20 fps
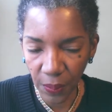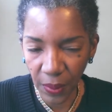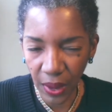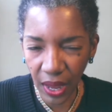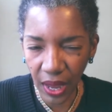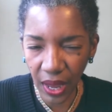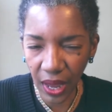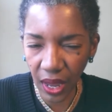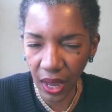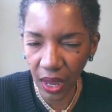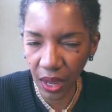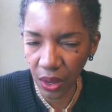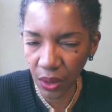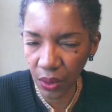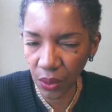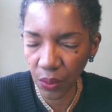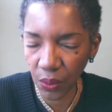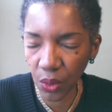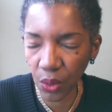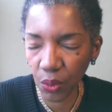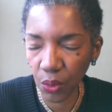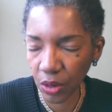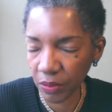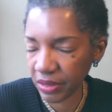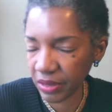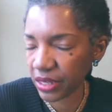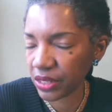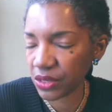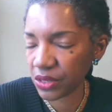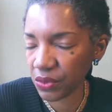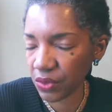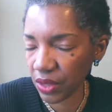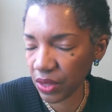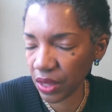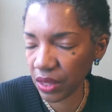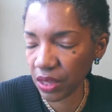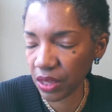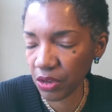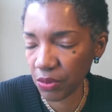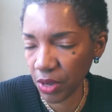how or what makes you
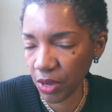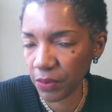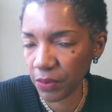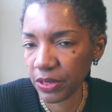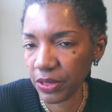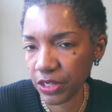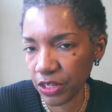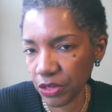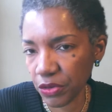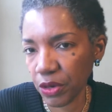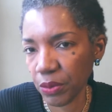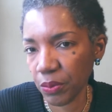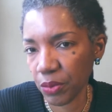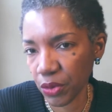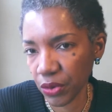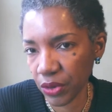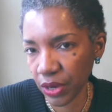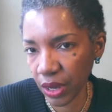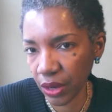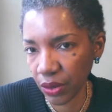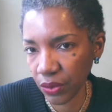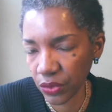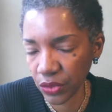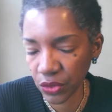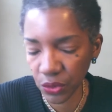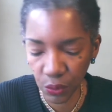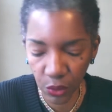think that you be nearing burnout?